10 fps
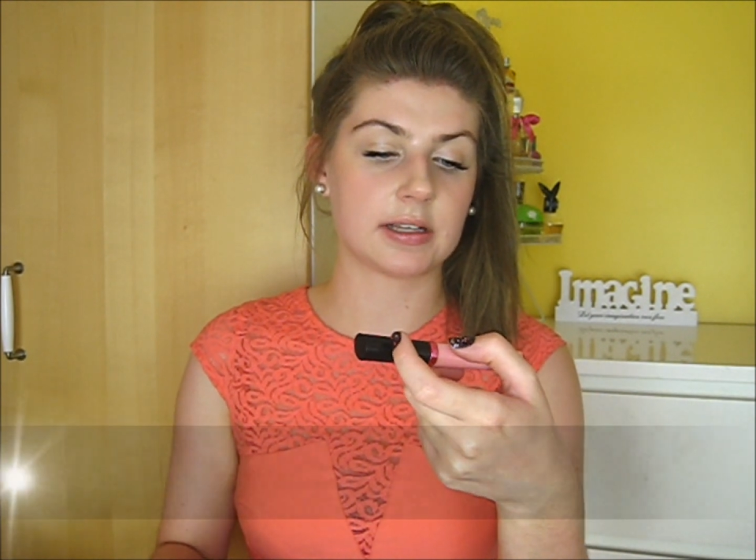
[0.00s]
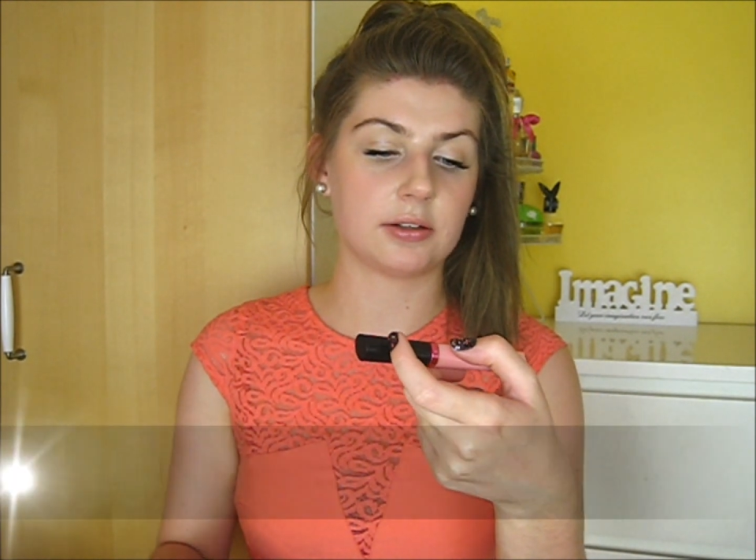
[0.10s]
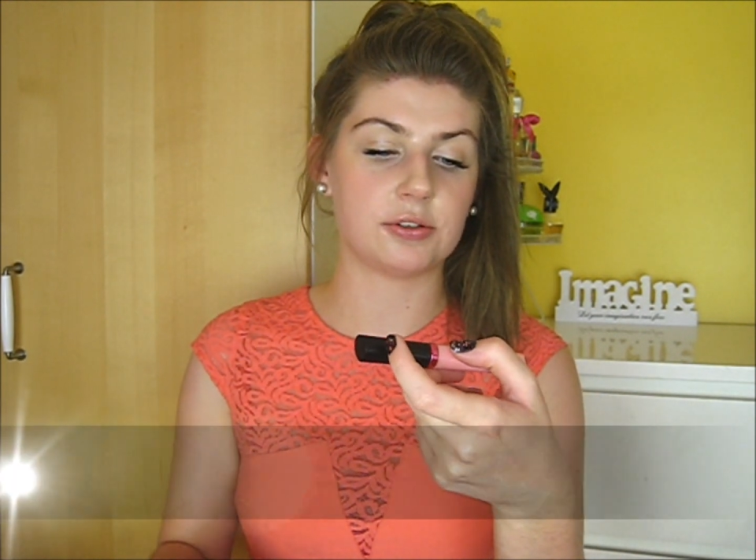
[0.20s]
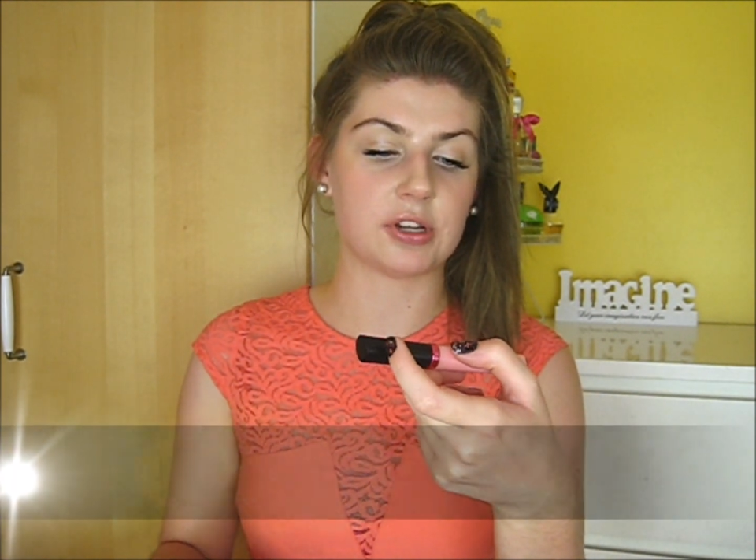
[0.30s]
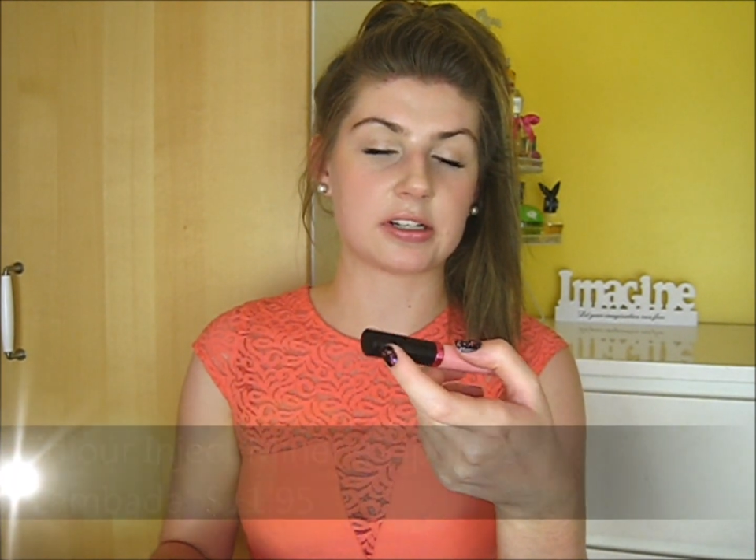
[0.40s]

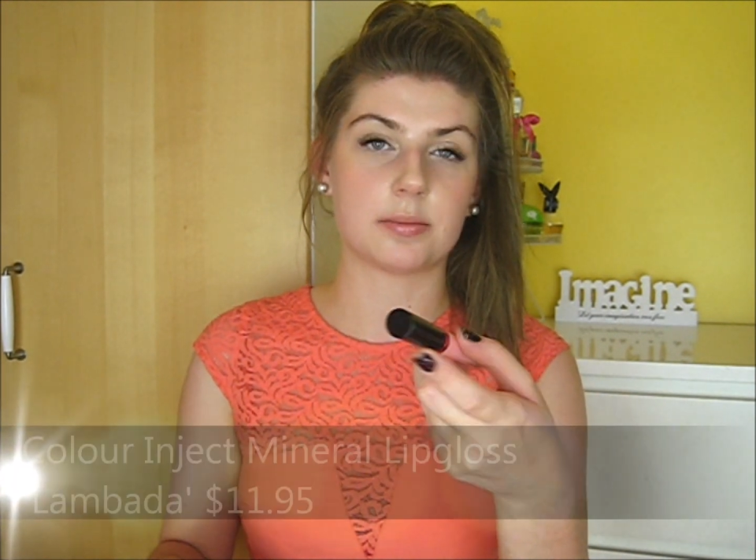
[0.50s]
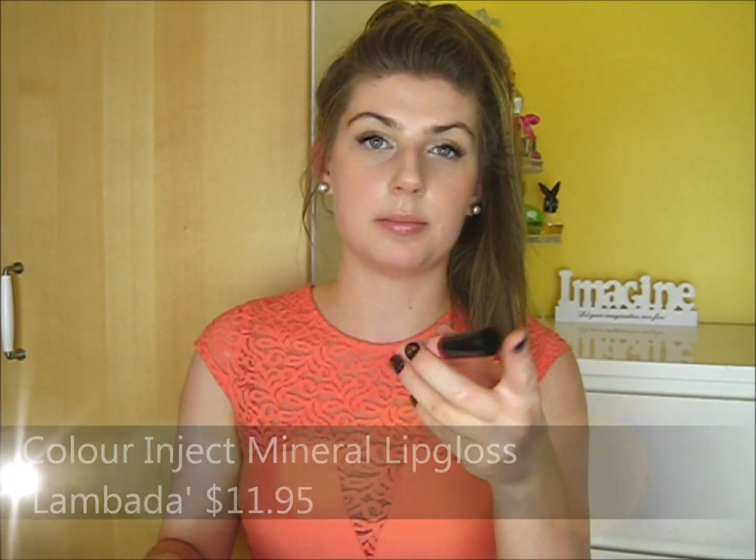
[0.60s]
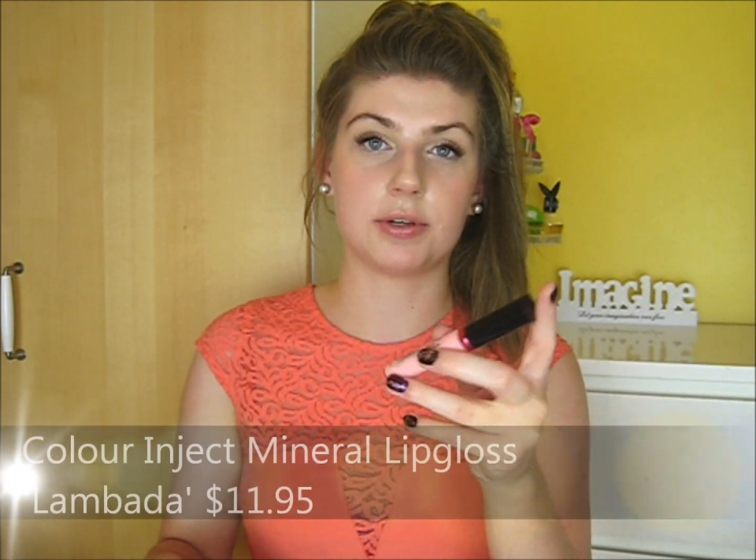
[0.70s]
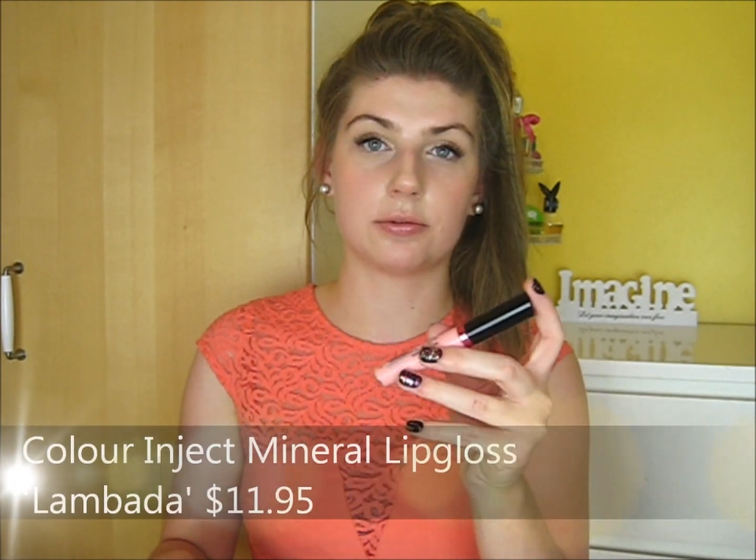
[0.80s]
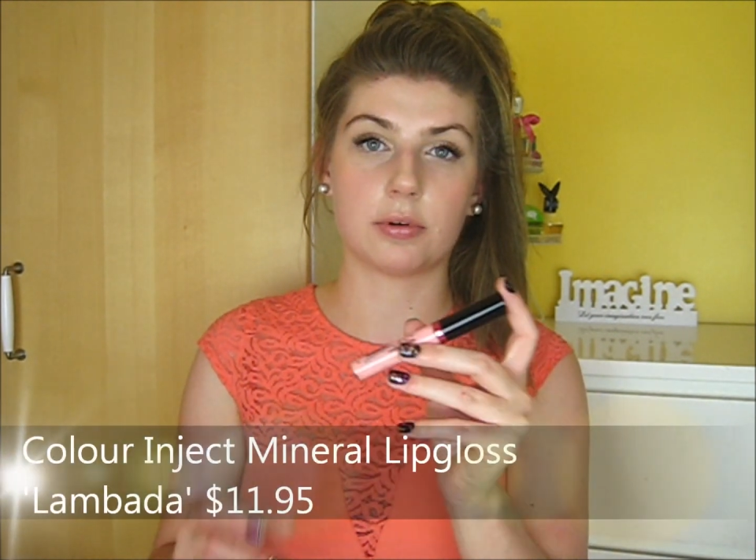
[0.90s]
Colour Inject
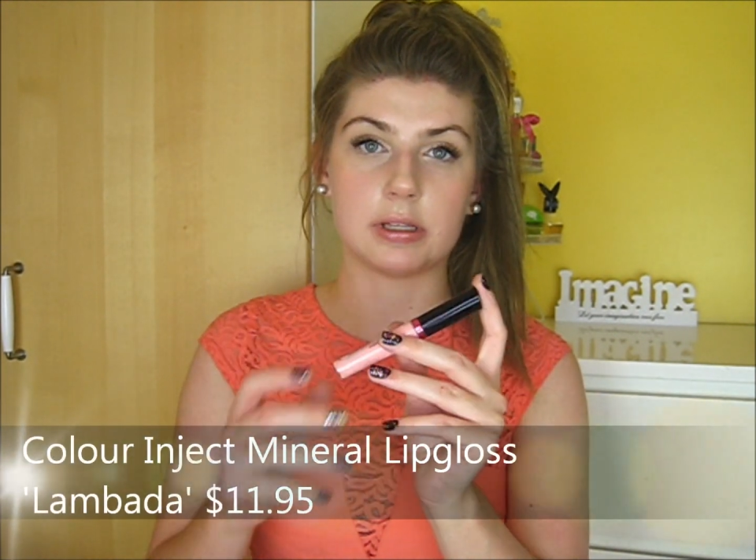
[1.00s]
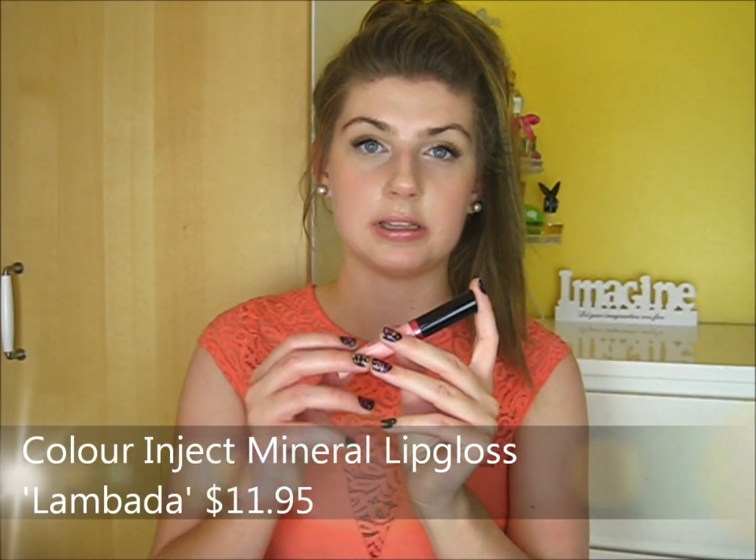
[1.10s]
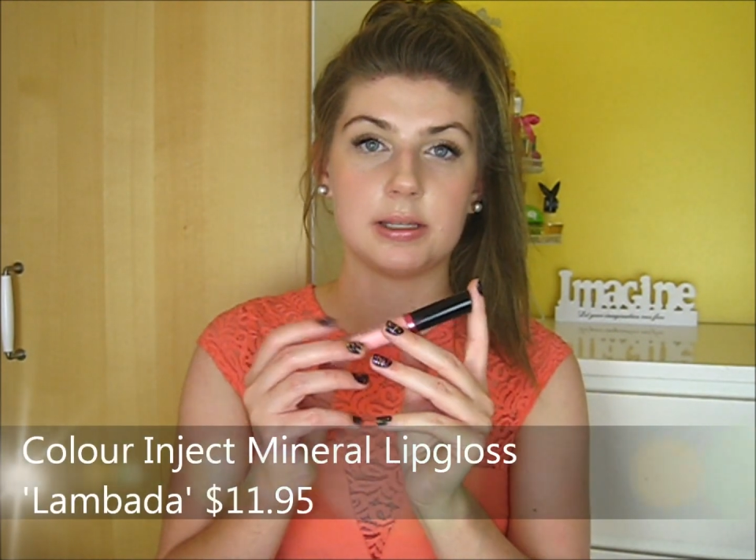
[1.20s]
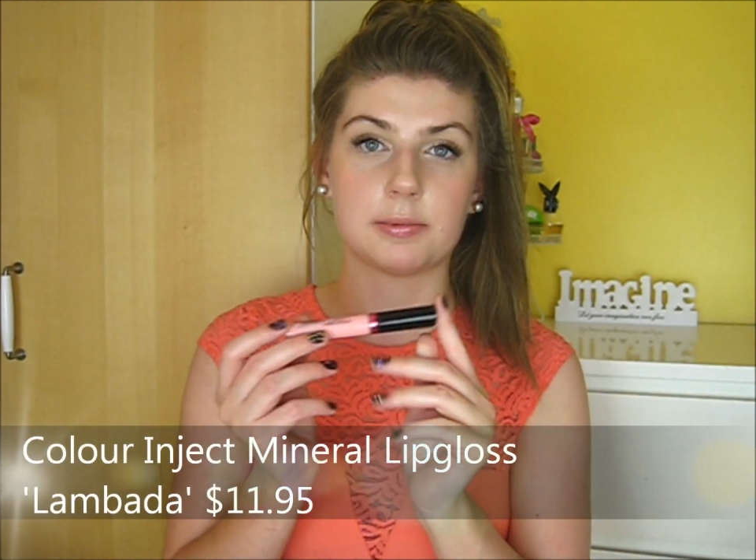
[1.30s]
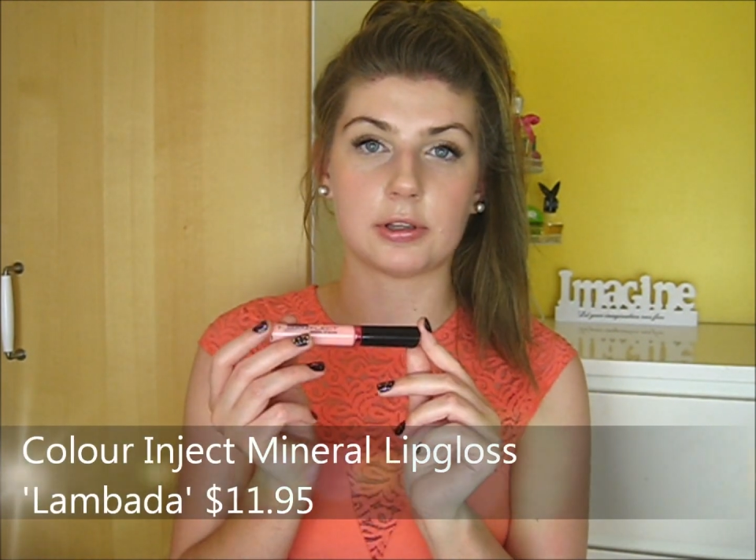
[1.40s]
Mineral
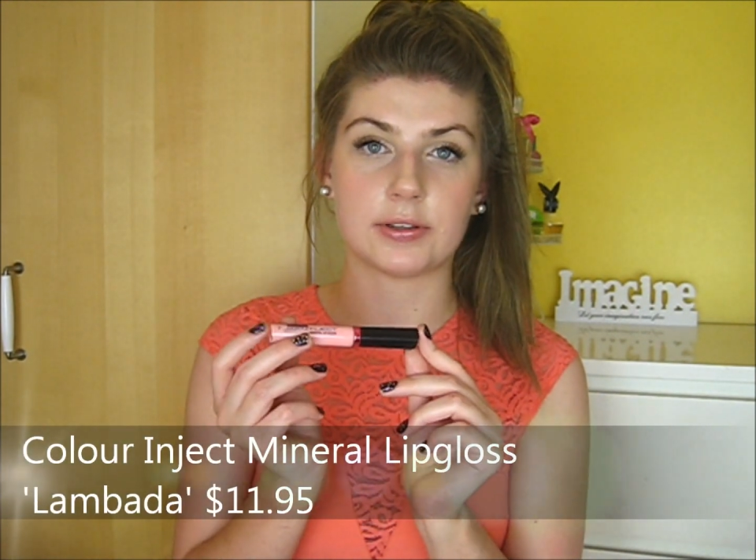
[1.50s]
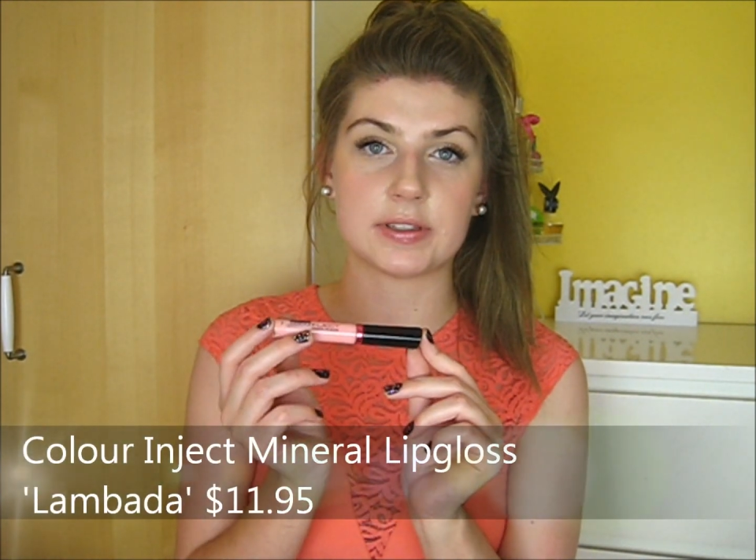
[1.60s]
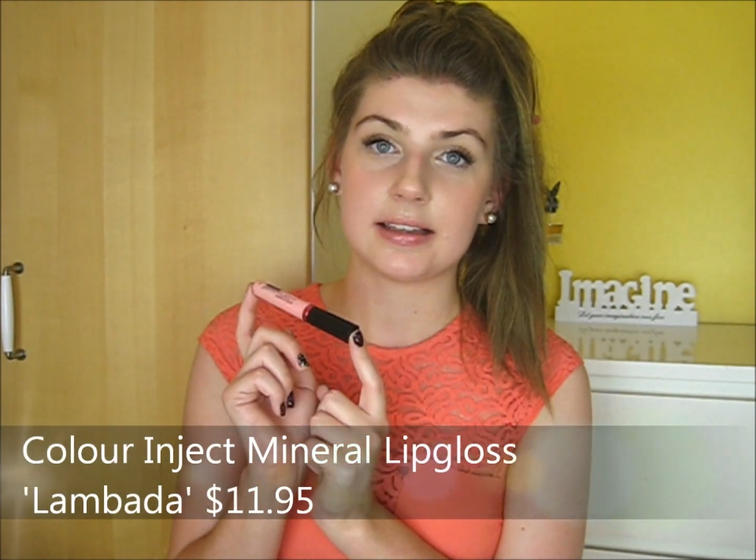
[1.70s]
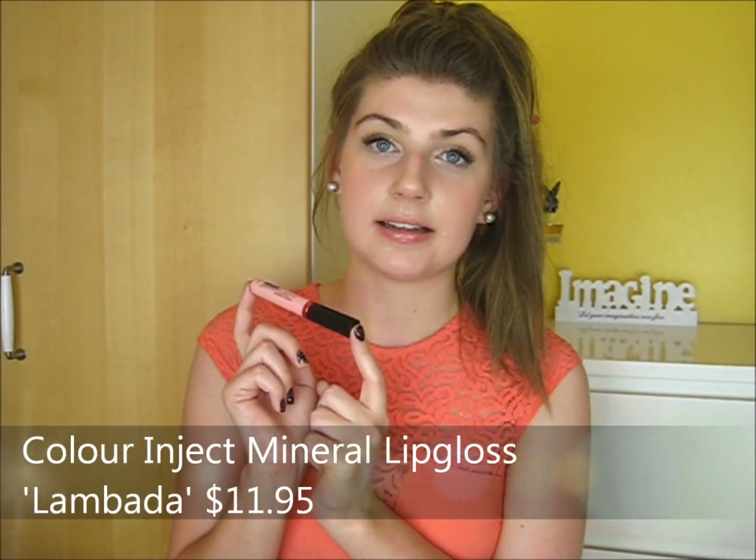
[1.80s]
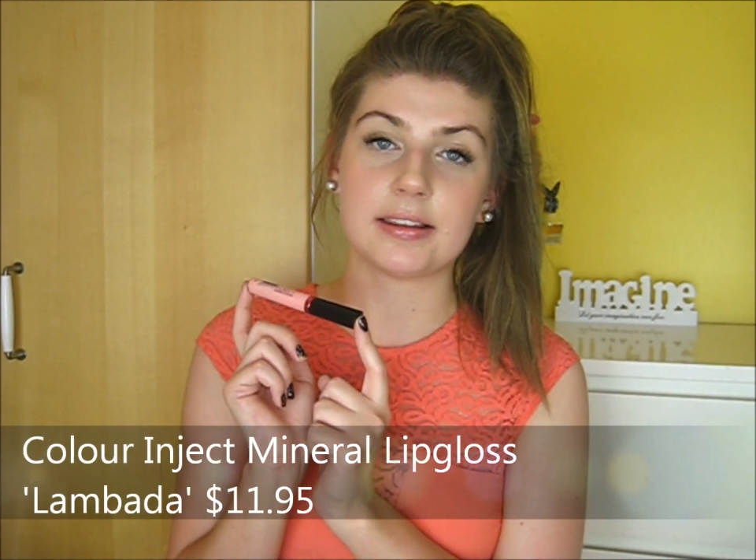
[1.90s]
Lip Gloss.